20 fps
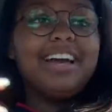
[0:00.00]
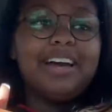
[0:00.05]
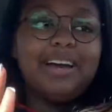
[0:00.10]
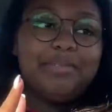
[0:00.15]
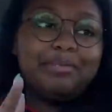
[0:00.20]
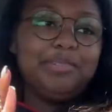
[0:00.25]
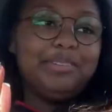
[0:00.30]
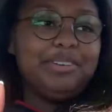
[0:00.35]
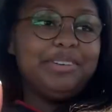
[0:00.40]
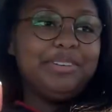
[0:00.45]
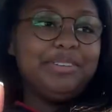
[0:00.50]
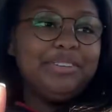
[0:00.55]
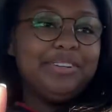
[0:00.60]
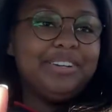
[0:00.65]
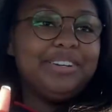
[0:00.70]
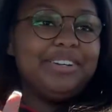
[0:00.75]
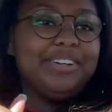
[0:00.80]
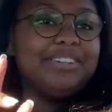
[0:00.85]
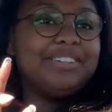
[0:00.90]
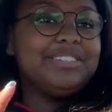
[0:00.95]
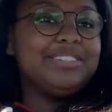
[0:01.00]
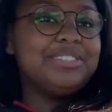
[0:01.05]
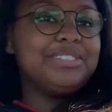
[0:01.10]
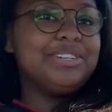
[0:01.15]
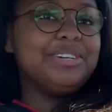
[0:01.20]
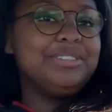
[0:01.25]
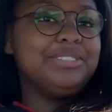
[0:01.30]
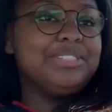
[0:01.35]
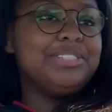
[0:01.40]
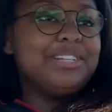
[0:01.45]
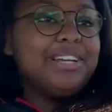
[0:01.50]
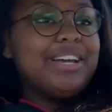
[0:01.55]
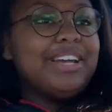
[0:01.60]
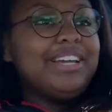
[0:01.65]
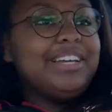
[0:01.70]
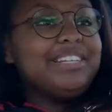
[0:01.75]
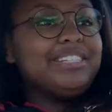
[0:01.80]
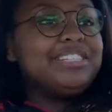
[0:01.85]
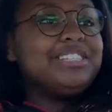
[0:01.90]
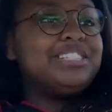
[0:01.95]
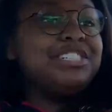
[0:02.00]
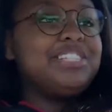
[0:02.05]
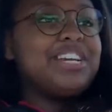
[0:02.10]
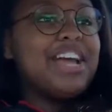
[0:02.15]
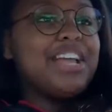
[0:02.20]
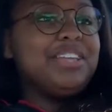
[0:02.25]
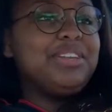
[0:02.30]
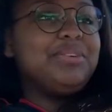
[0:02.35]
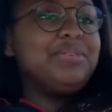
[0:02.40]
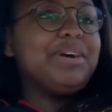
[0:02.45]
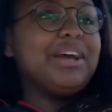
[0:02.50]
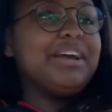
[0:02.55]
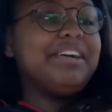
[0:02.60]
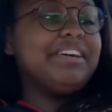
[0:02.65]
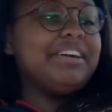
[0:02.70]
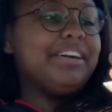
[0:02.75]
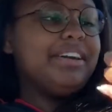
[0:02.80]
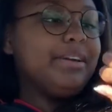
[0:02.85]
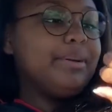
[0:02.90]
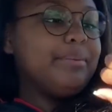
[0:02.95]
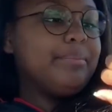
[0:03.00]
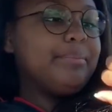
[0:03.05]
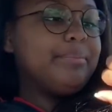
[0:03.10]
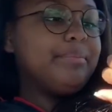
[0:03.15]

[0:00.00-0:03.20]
happy new year. So today is January